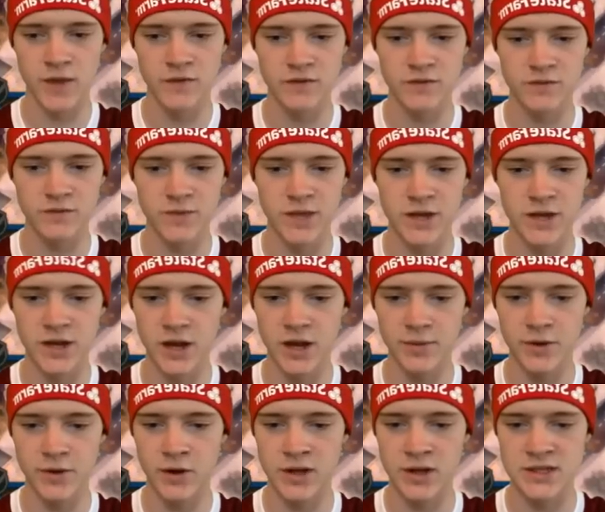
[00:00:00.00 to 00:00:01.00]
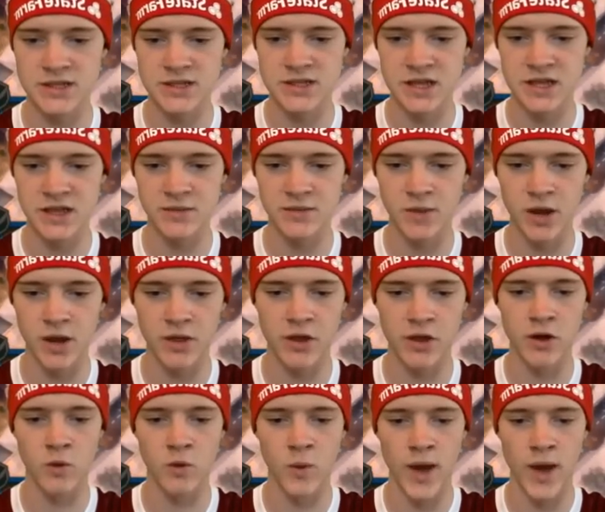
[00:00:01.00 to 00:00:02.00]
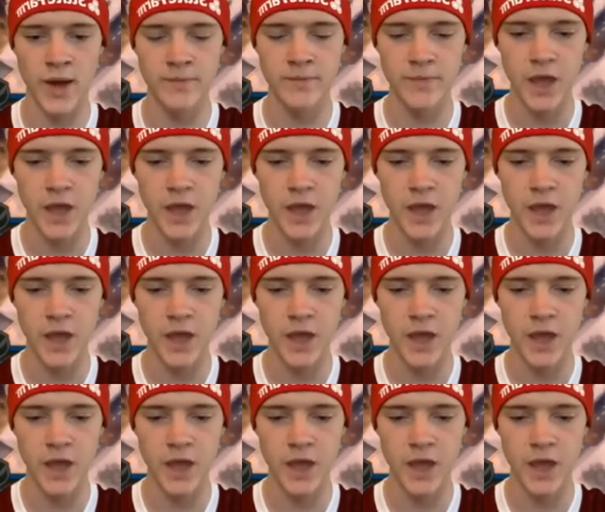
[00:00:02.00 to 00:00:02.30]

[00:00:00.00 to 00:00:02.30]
Speed it up. Go ahead and send them on their way.